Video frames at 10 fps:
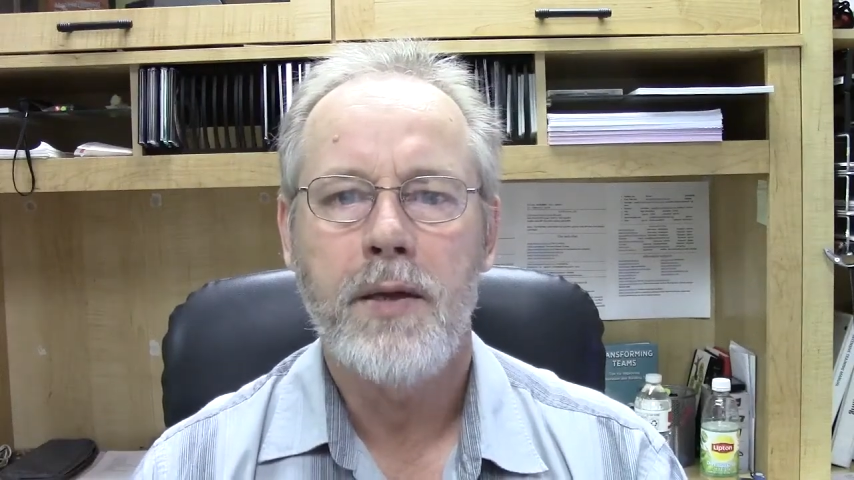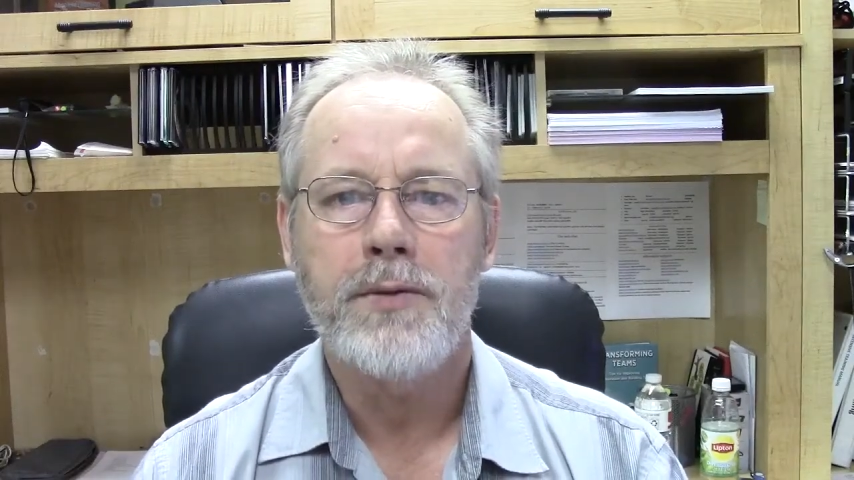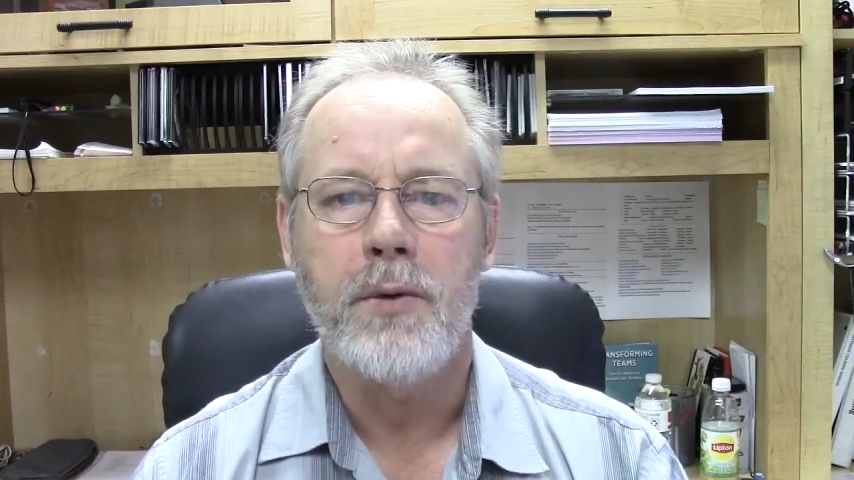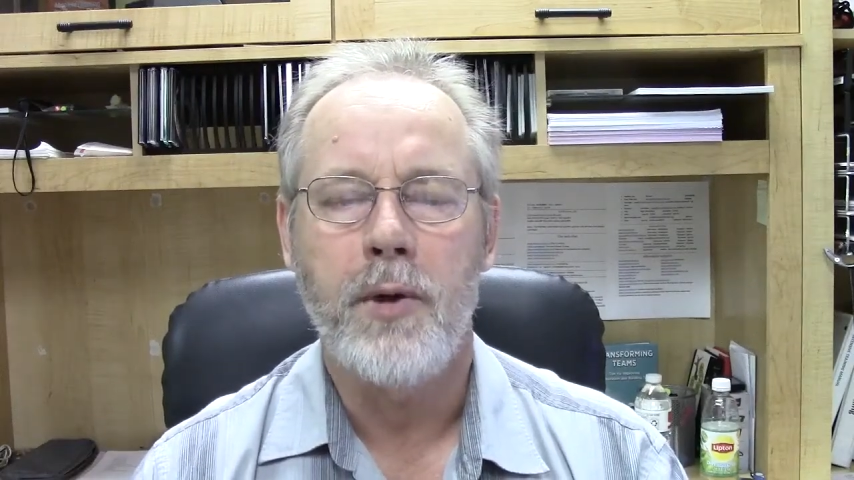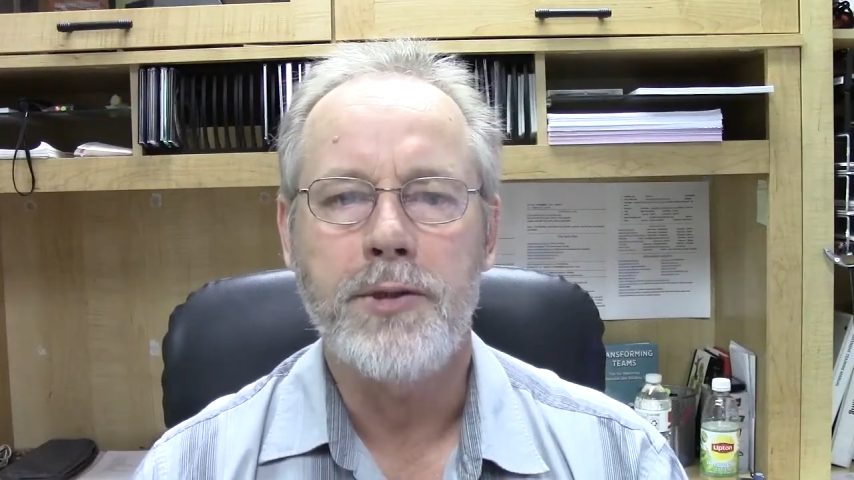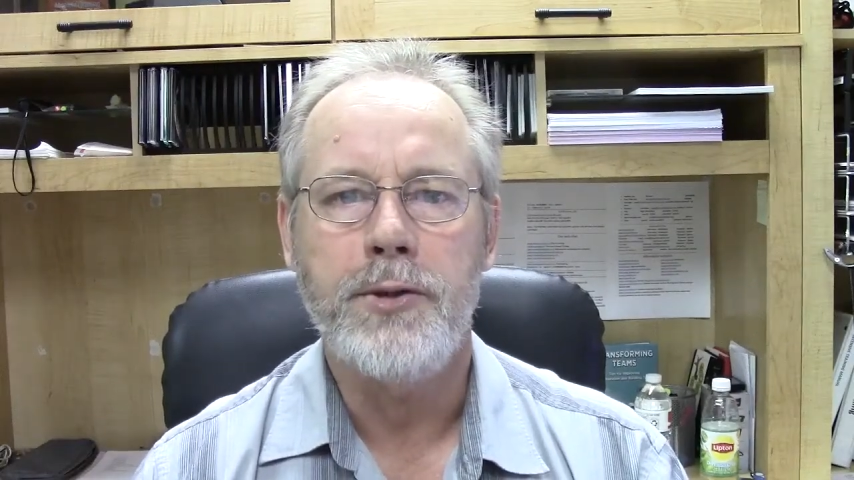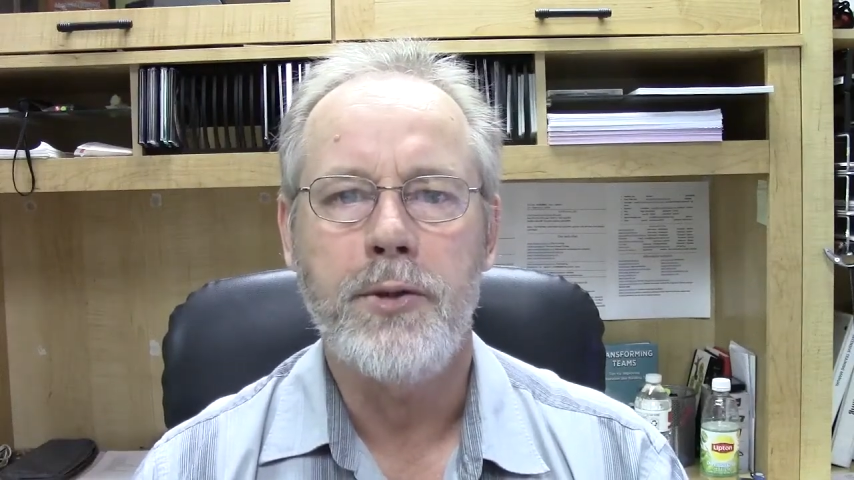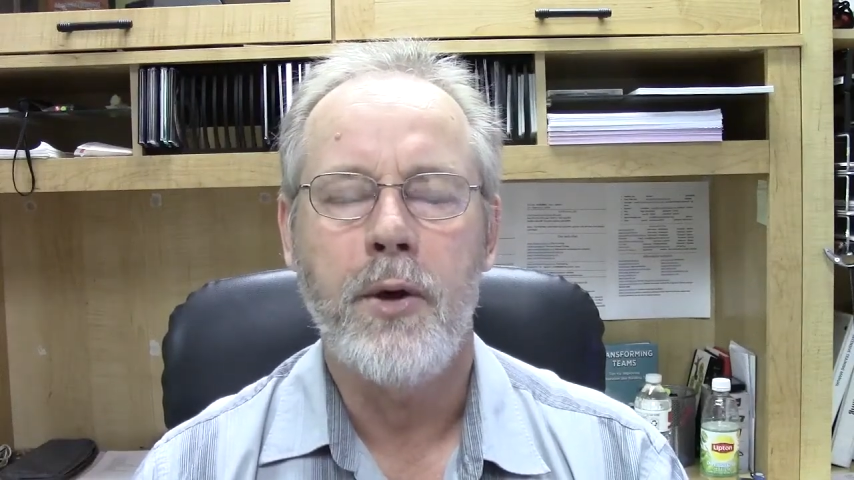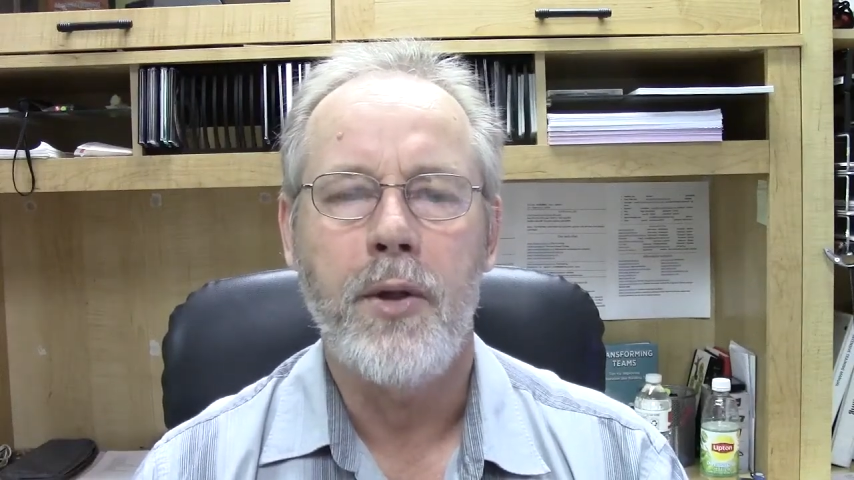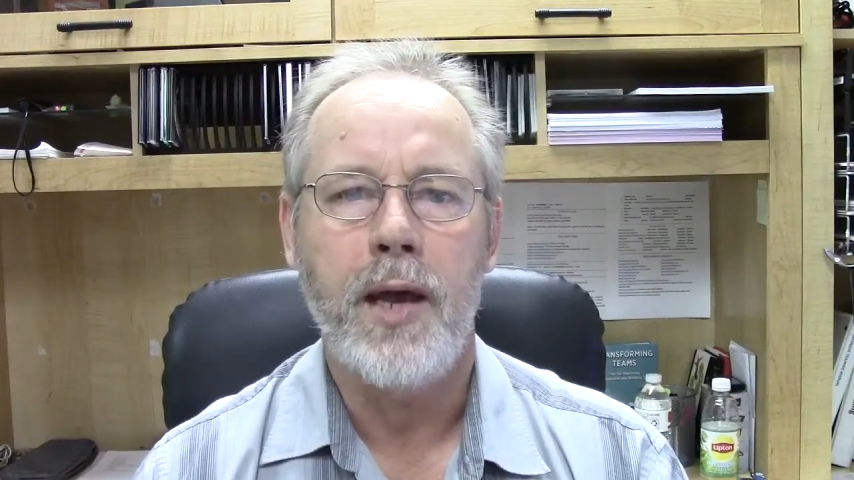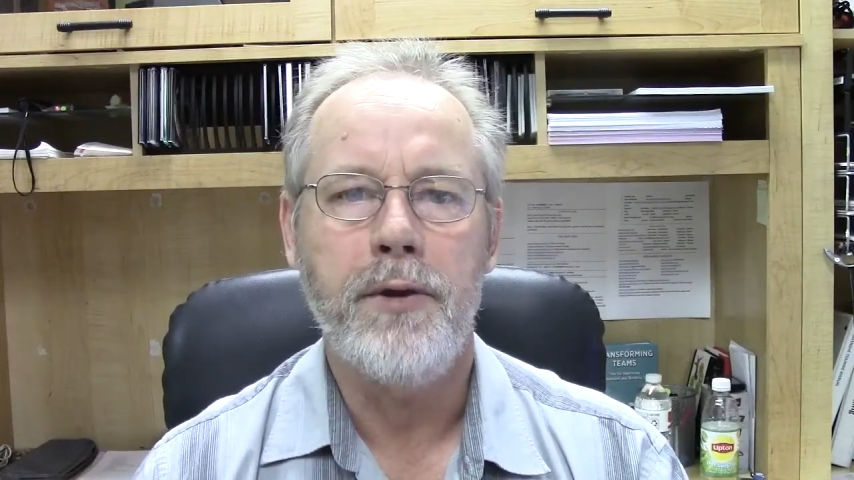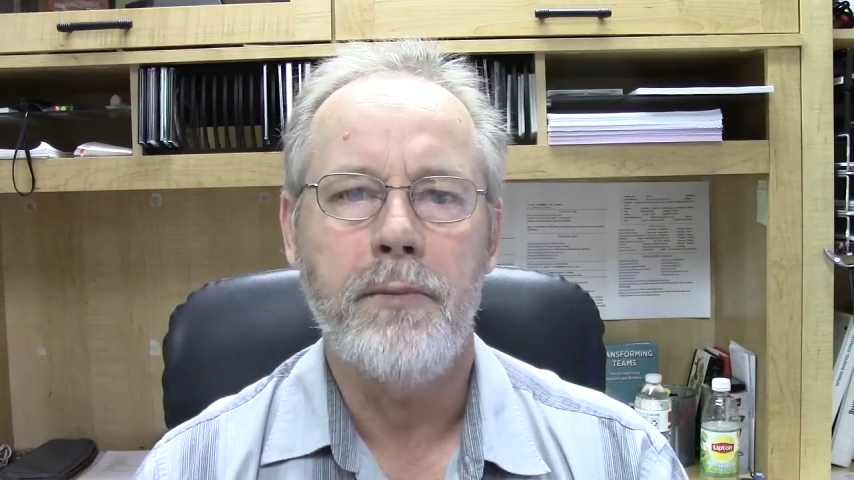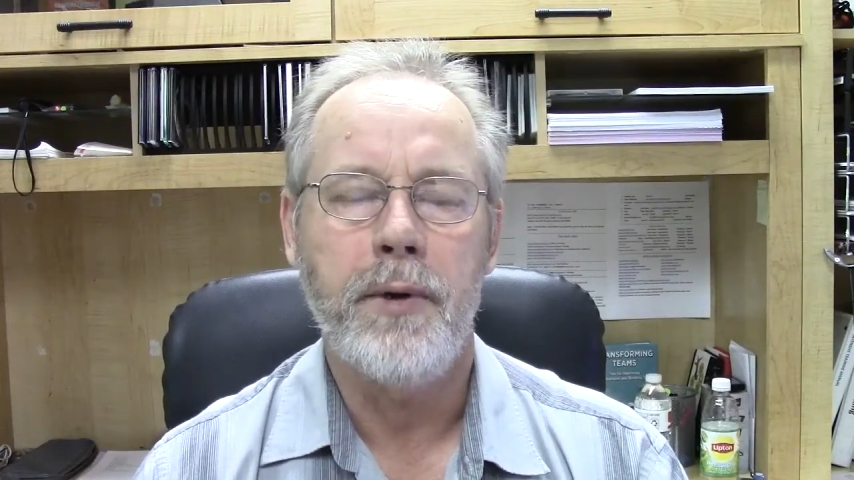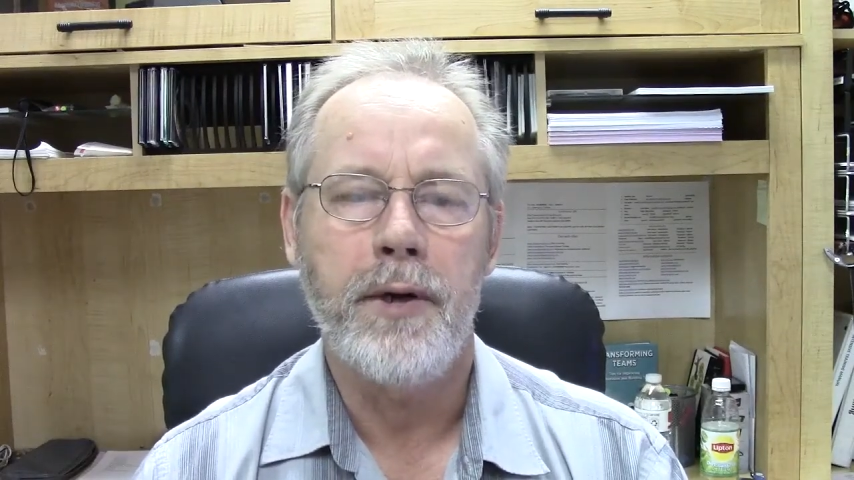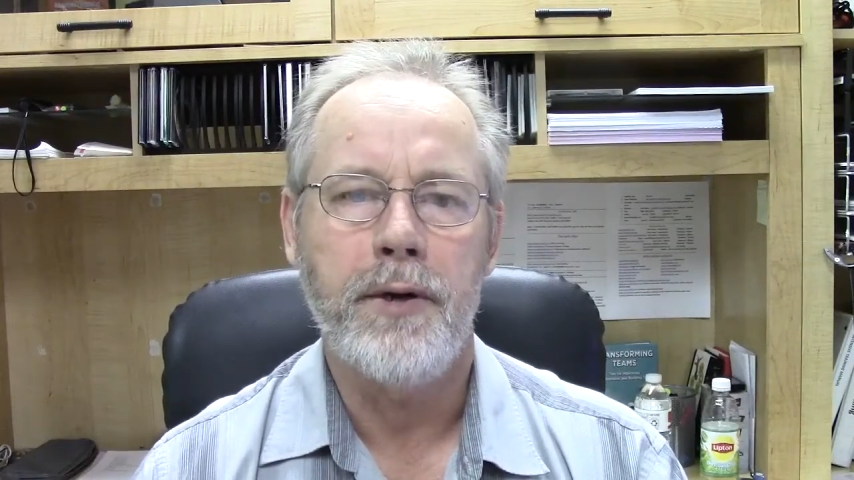So once you know that, you're